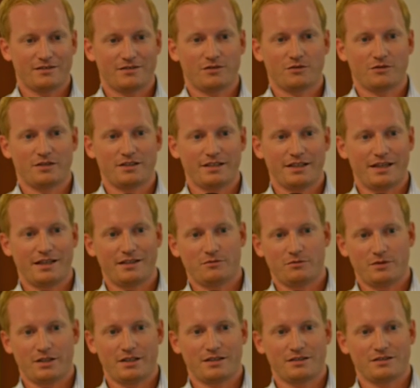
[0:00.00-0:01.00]
So in the end,
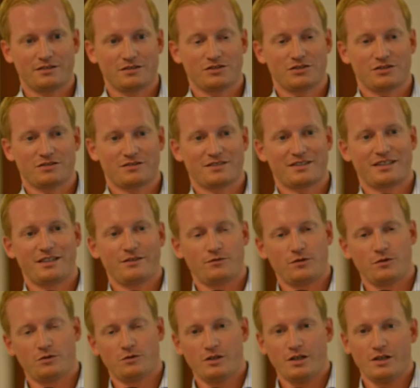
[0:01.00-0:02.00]
we can just give
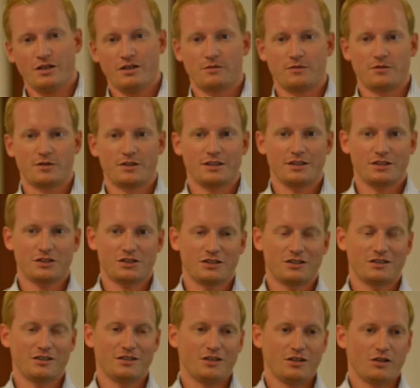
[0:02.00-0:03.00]
you a
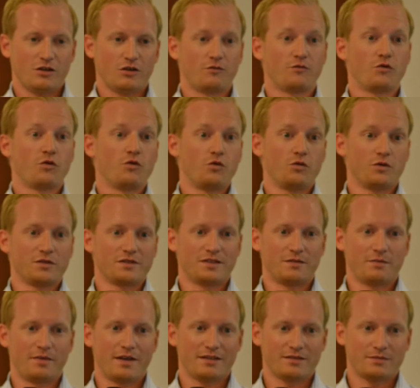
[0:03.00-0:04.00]
prediction of who is
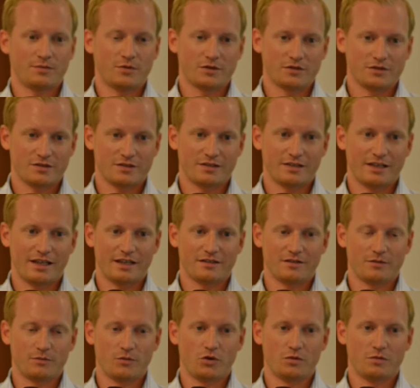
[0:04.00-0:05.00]
the best person at
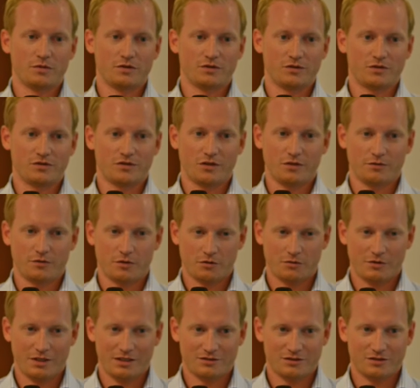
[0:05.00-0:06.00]
the moment to solve your
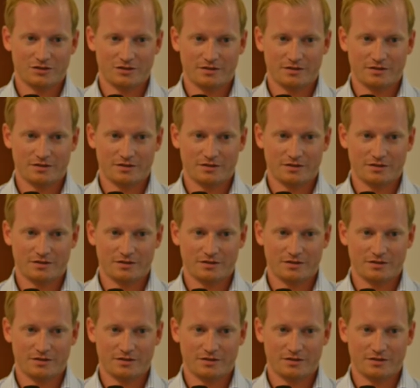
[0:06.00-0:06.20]
question.